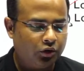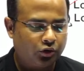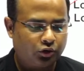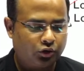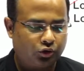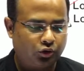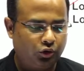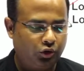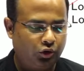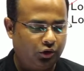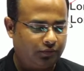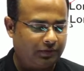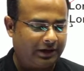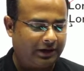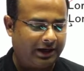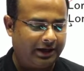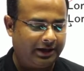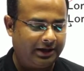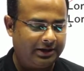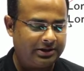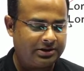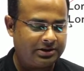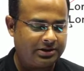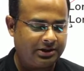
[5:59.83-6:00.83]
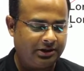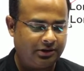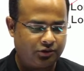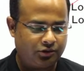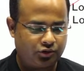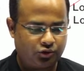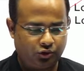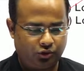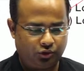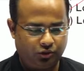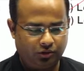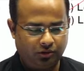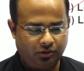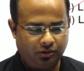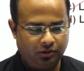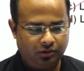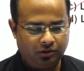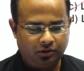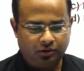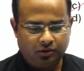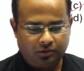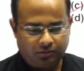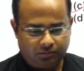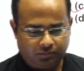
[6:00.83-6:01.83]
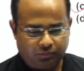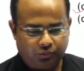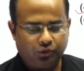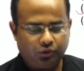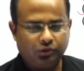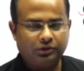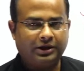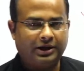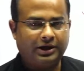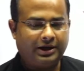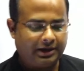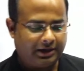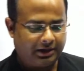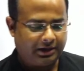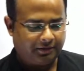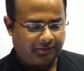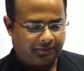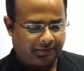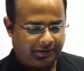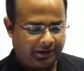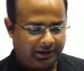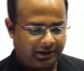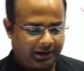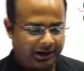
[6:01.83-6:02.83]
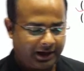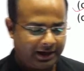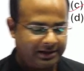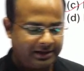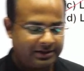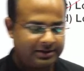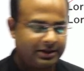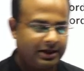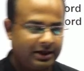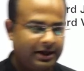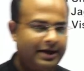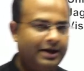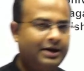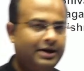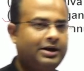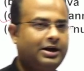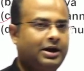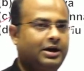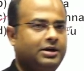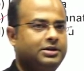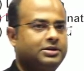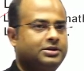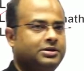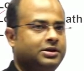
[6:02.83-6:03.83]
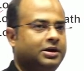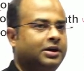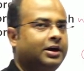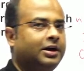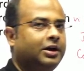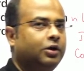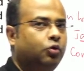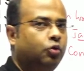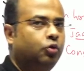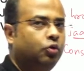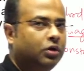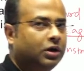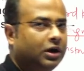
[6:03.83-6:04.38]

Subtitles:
Tuluv dynasty. So both are different. Guys, correct answer, ki who